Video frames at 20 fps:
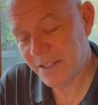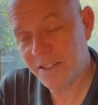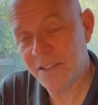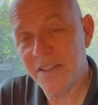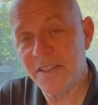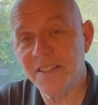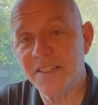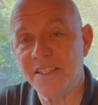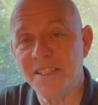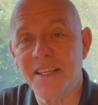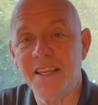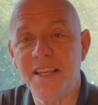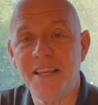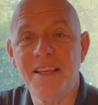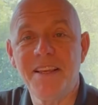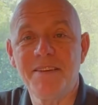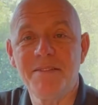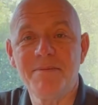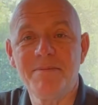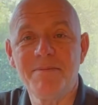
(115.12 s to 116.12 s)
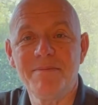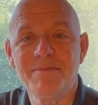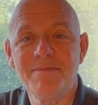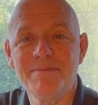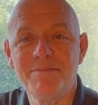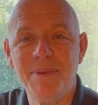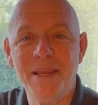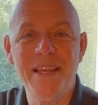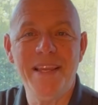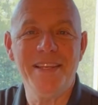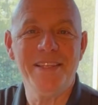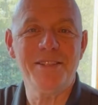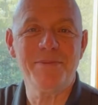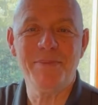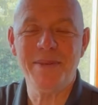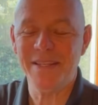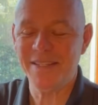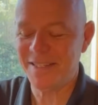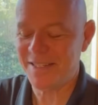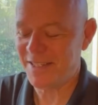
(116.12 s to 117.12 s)
to the sea, "Peace,
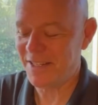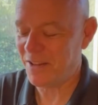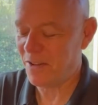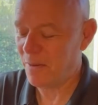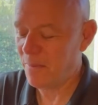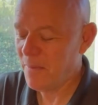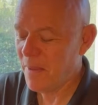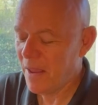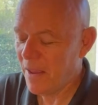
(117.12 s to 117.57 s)
be still."